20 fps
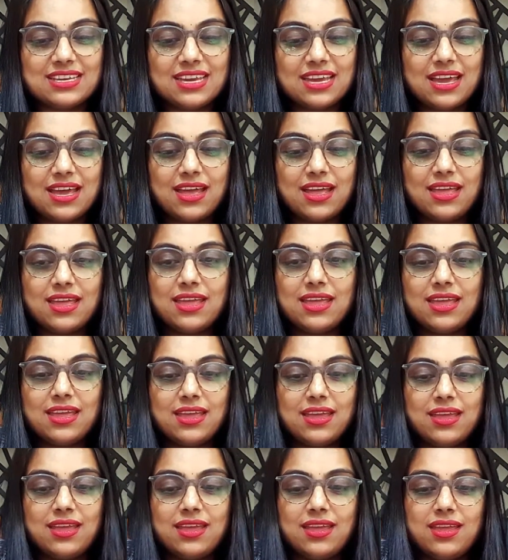Yeah.
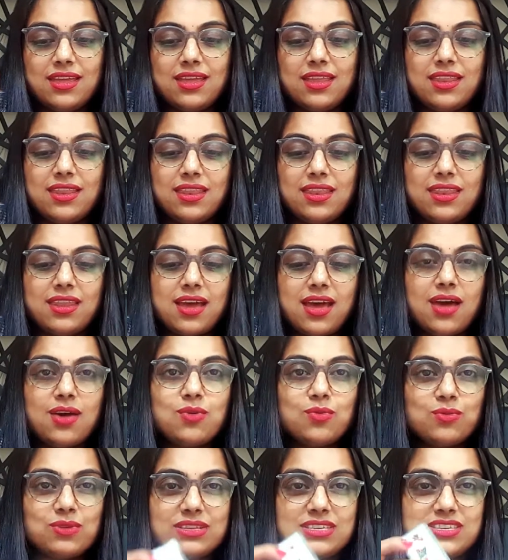
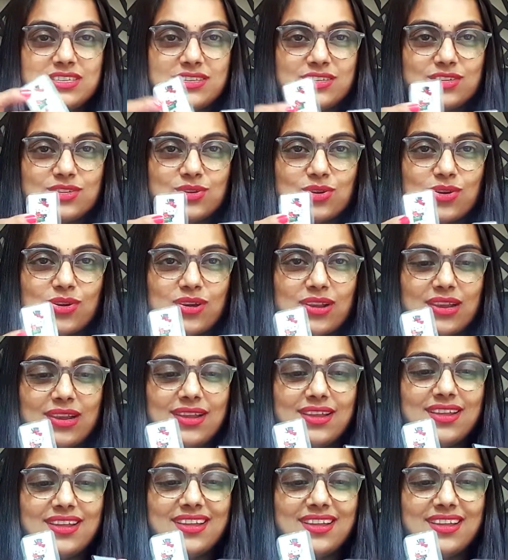Now which is tall?